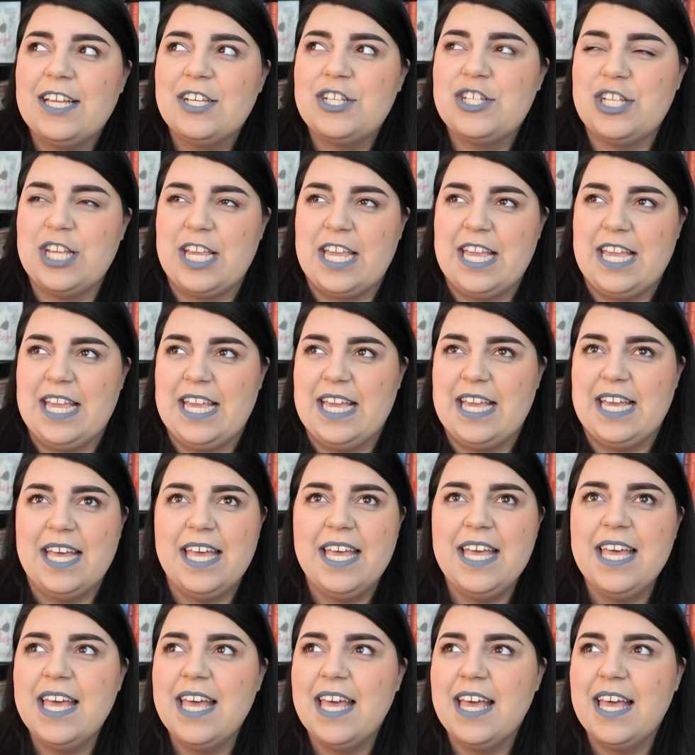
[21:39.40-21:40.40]
she
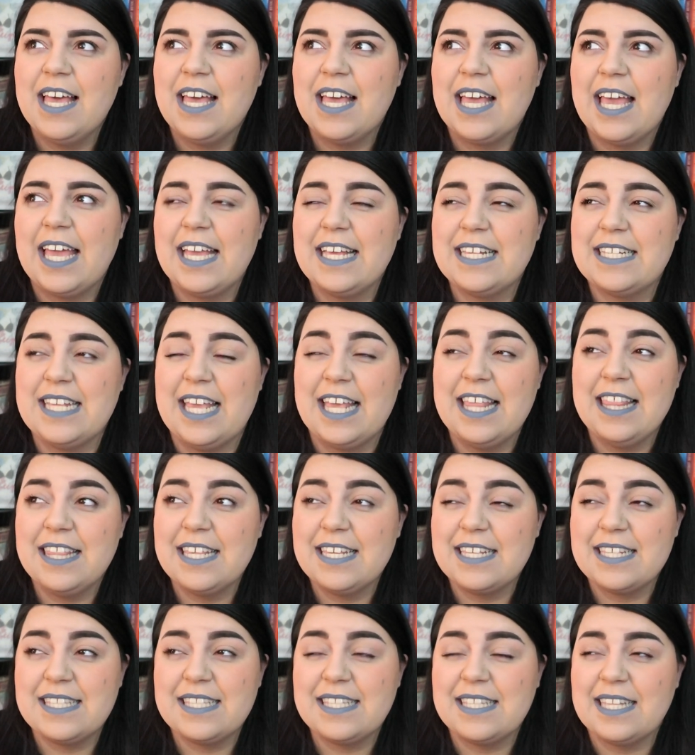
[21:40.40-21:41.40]
is in
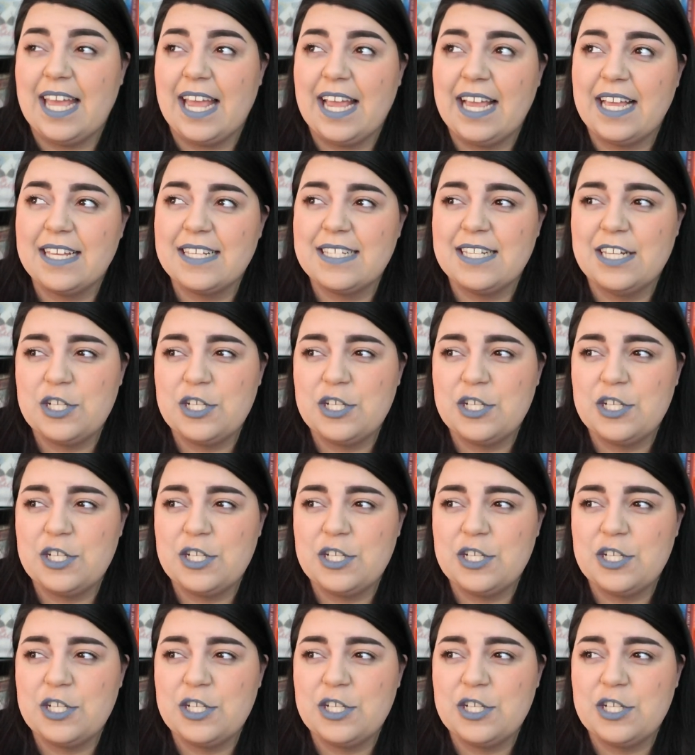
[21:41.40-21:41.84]
this like